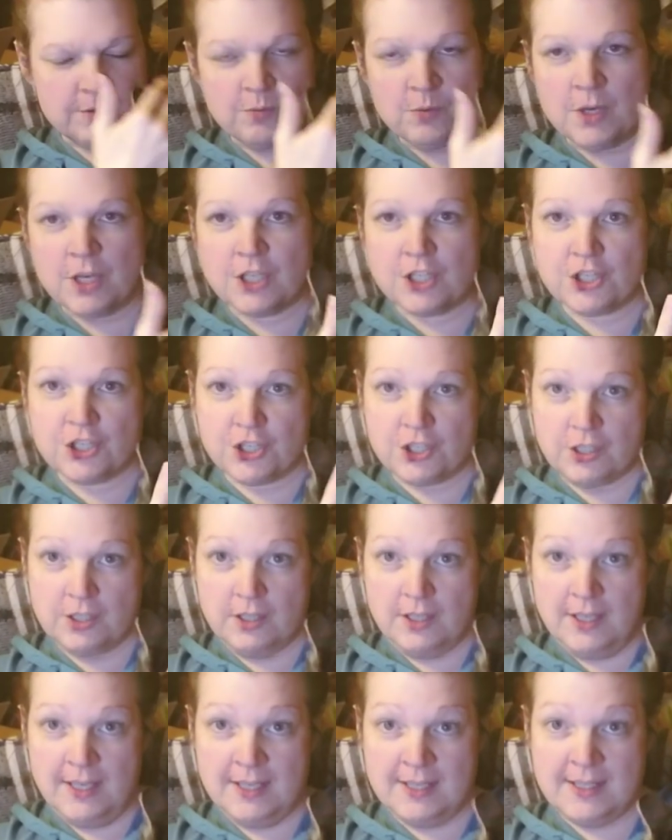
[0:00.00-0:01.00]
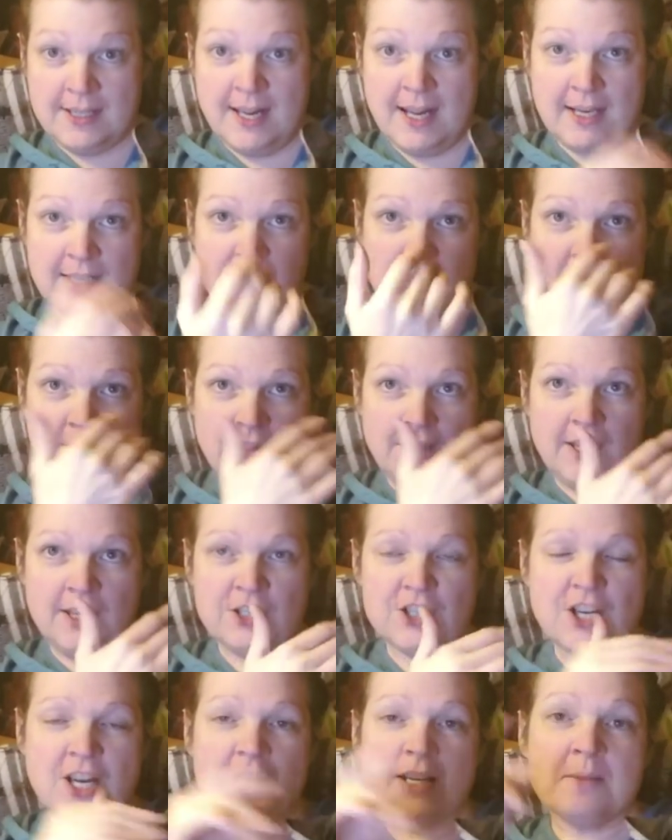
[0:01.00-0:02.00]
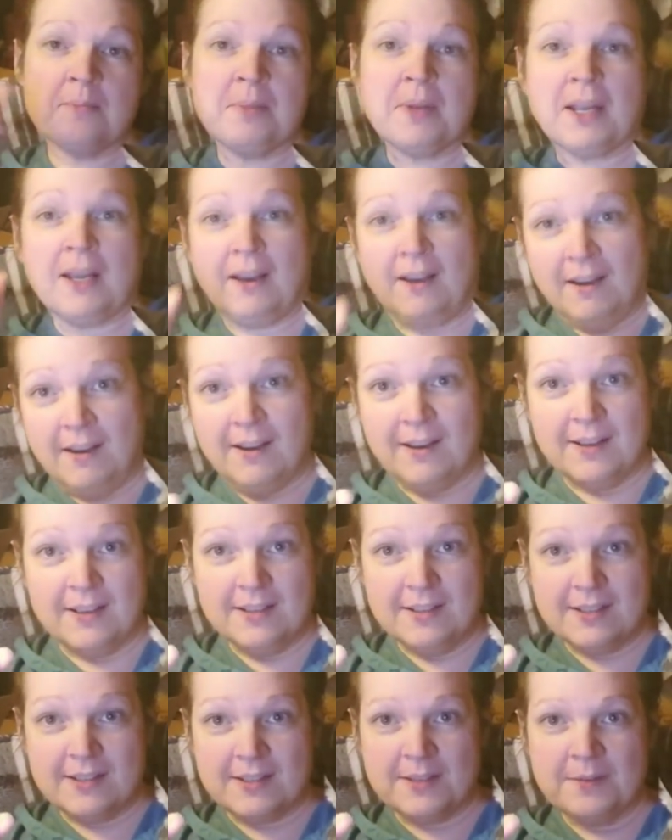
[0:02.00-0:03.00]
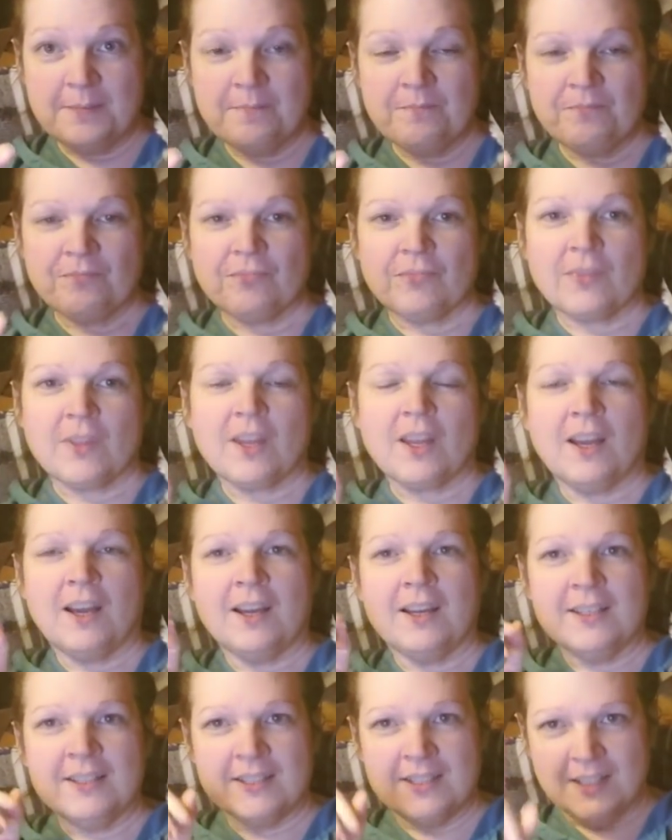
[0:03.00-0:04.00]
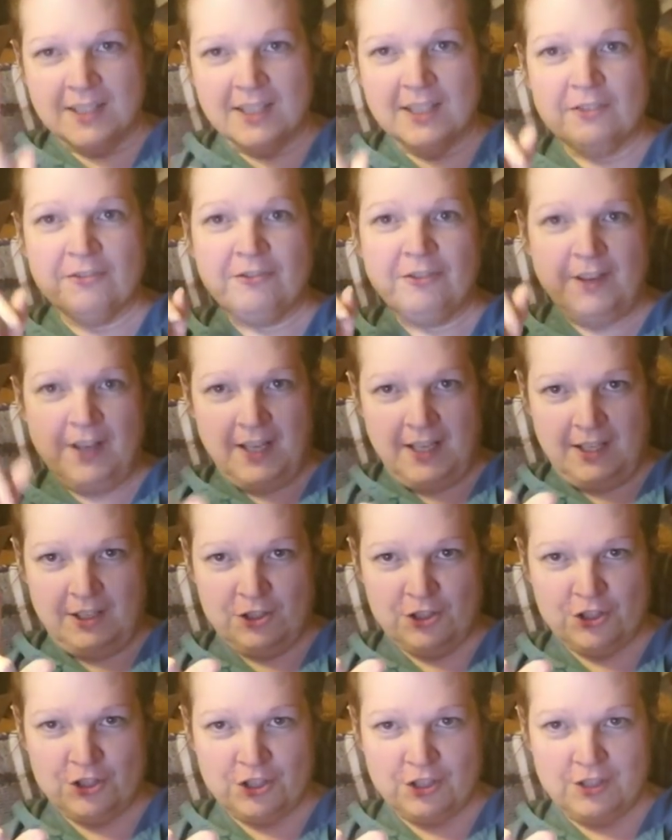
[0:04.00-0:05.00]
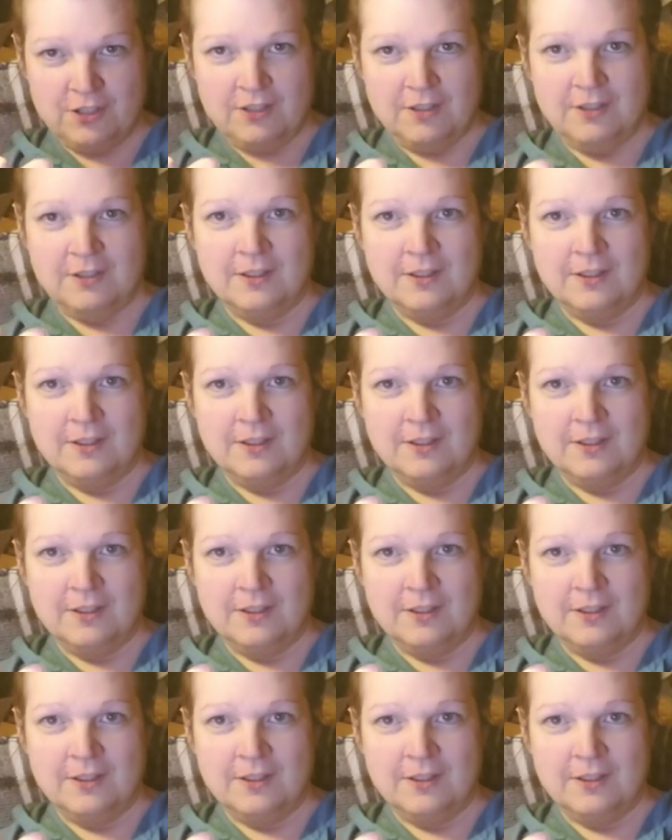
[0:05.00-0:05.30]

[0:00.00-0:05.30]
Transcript: Which is next on the agenda. Because I did finish